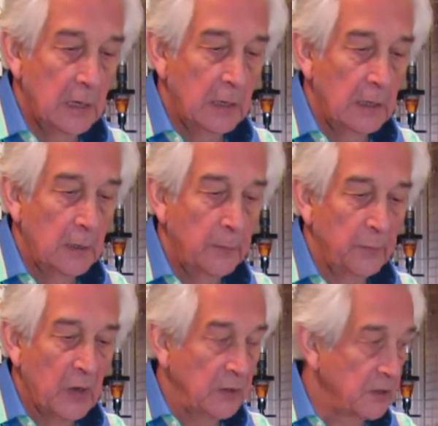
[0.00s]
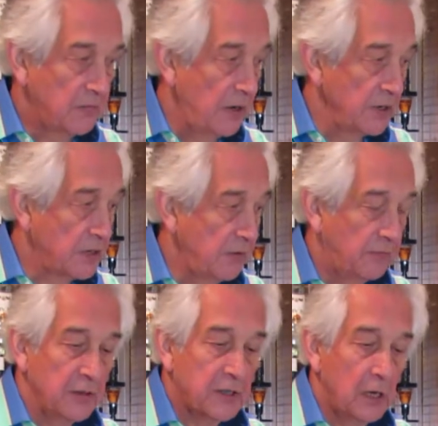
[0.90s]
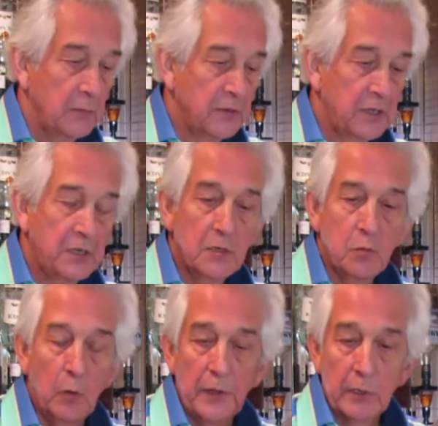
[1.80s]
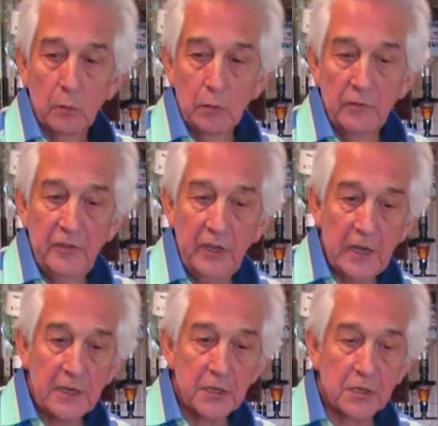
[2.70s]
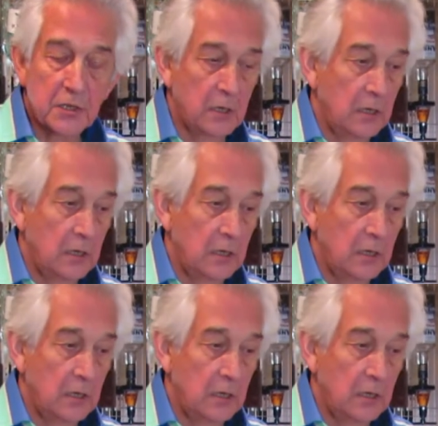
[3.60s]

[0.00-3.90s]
There's various different types. This is what they call a VS